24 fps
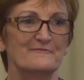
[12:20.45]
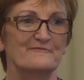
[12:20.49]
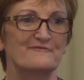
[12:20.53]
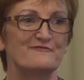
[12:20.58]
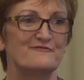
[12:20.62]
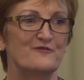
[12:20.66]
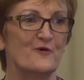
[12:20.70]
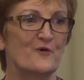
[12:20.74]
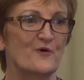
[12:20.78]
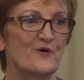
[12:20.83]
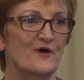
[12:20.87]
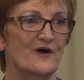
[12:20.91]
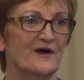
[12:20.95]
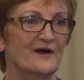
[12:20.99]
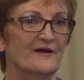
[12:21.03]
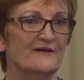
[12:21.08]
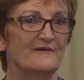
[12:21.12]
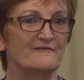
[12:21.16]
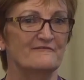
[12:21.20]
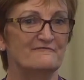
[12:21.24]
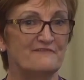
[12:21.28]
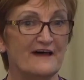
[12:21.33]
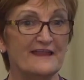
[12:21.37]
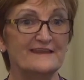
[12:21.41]
for
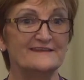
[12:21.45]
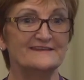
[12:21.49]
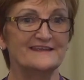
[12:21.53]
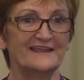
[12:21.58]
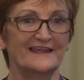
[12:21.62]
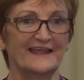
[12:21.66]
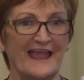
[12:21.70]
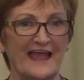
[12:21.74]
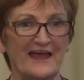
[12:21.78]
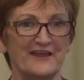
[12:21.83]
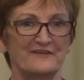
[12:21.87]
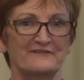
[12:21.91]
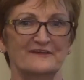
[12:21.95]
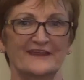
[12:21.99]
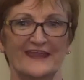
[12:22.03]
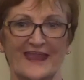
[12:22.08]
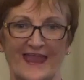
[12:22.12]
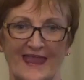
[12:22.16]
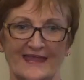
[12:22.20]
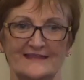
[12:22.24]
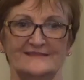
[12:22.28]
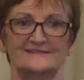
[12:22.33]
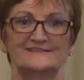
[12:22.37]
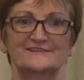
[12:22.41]
funding out of a
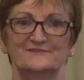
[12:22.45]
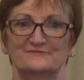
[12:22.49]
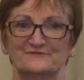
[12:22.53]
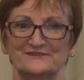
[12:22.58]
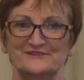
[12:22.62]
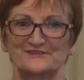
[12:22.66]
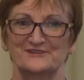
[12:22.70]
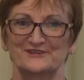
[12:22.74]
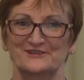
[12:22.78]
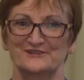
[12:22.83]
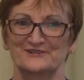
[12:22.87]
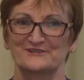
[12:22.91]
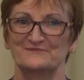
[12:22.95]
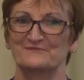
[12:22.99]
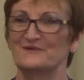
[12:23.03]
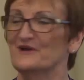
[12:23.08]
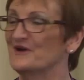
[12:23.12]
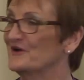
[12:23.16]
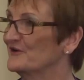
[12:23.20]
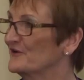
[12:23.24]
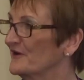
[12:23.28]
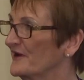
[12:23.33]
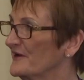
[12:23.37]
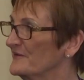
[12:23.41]
cancer research
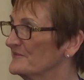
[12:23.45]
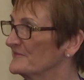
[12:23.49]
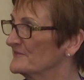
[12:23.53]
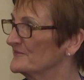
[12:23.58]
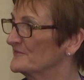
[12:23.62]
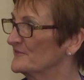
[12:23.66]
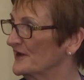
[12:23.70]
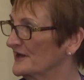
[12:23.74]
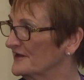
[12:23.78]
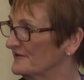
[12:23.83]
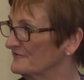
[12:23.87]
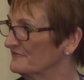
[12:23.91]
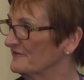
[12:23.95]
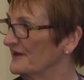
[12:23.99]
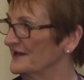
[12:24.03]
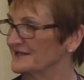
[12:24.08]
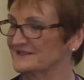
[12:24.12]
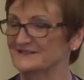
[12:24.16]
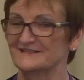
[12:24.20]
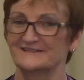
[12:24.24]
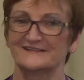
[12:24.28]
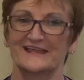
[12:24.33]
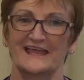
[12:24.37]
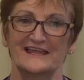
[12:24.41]
program, when in
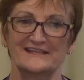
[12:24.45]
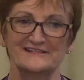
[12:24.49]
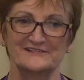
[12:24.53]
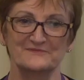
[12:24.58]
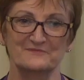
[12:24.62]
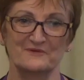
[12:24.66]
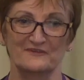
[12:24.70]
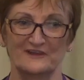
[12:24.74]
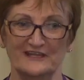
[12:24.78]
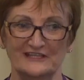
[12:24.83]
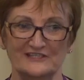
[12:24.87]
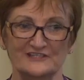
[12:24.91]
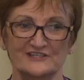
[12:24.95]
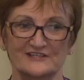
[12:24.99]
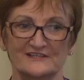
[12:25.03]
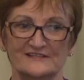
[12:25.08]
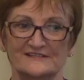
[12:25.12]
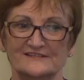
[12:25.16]
fact it's cancer prevention.